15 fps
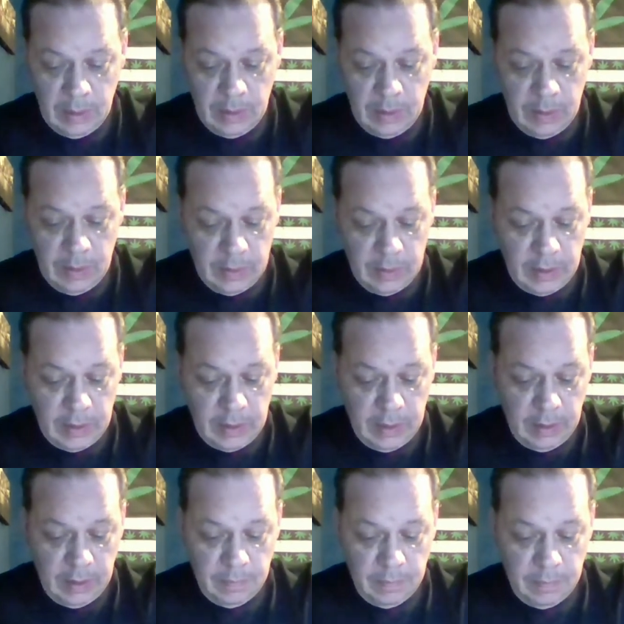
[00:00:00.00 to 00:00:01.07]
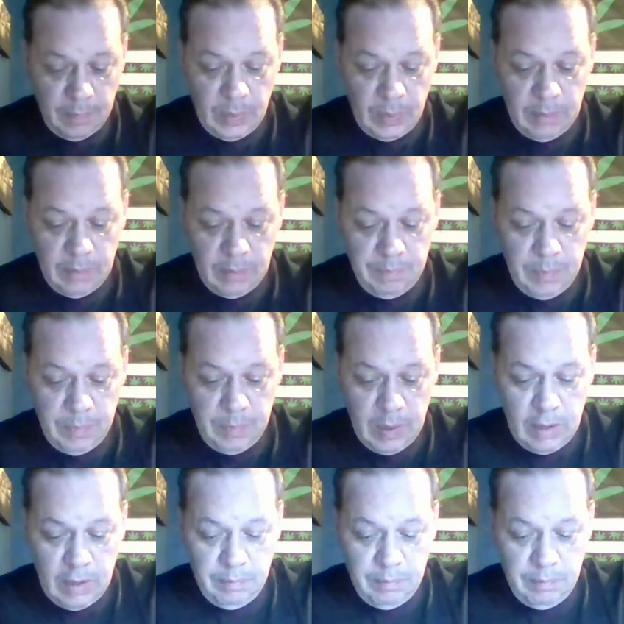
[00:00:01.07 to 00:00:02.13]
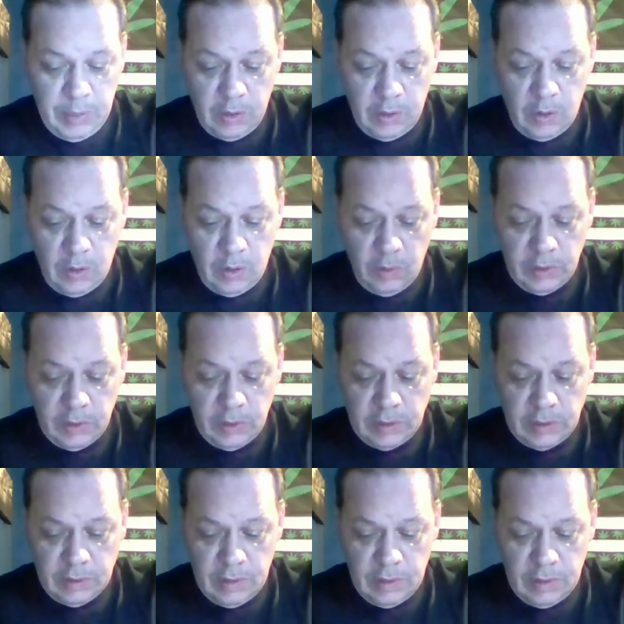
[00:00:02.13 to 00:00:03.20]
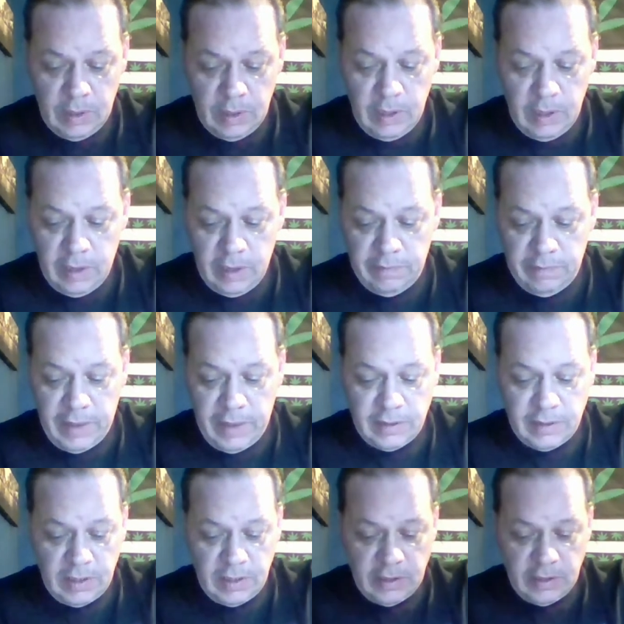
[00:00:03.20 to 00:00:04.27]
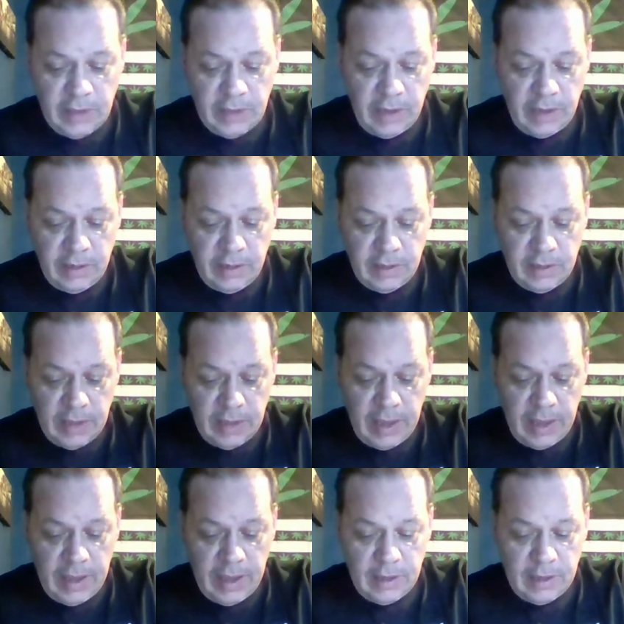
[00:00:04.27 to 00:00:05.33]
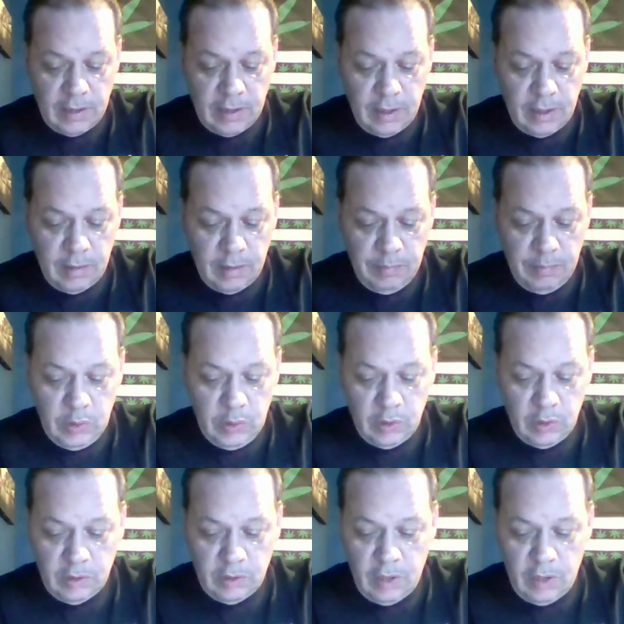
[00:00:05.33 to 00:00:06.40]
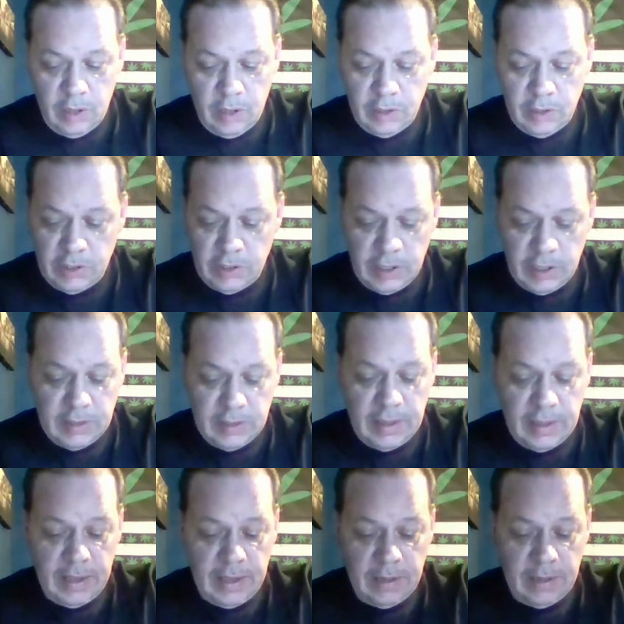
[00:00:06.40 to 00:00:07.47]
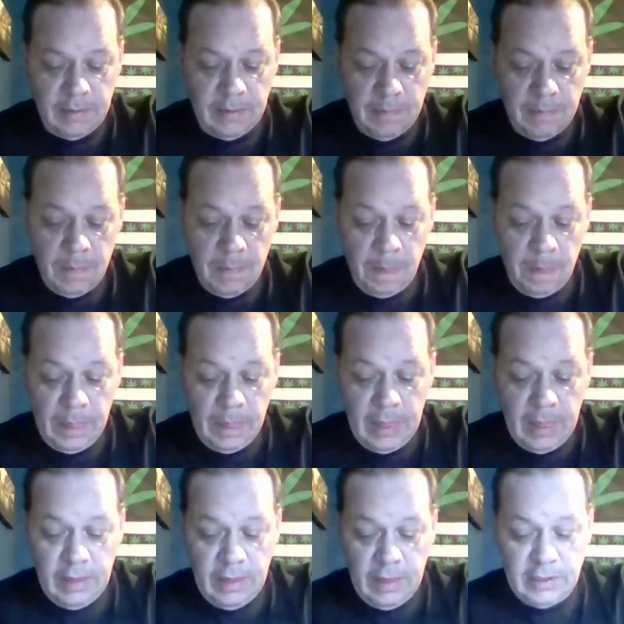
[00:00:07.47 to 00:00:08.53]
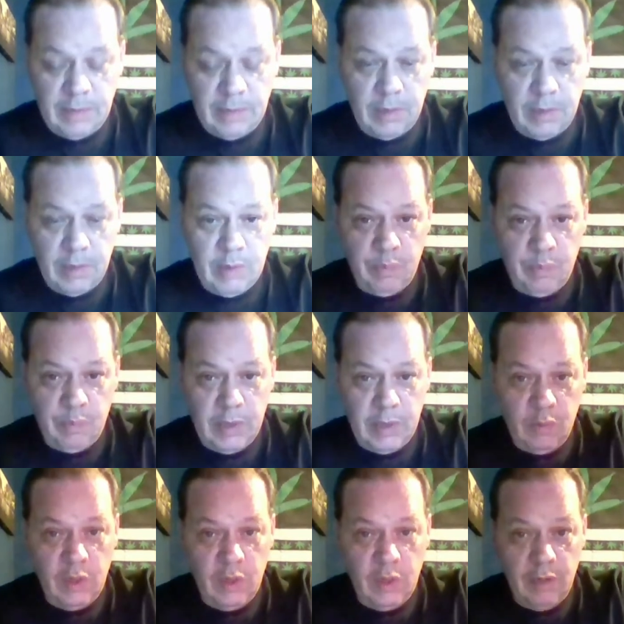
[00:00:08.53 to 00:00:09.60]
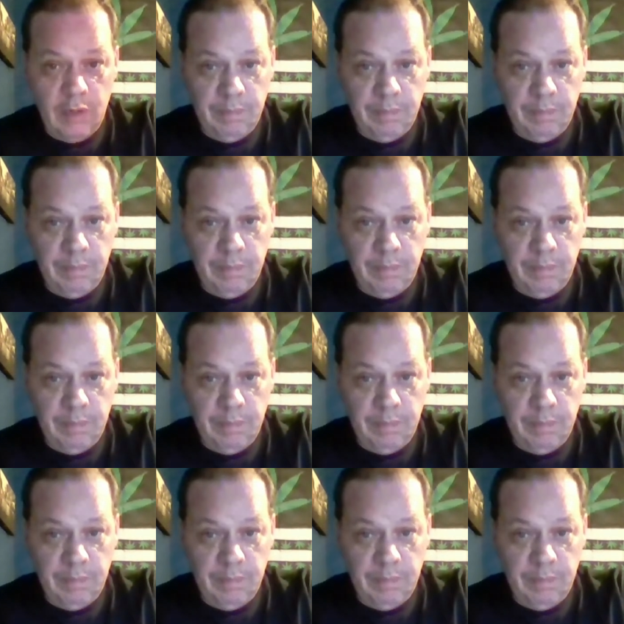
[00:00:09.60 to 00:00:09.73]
Okay. Peter Hotez, a vaccine scientist at uh, Baylor College, says that this upcoming winter,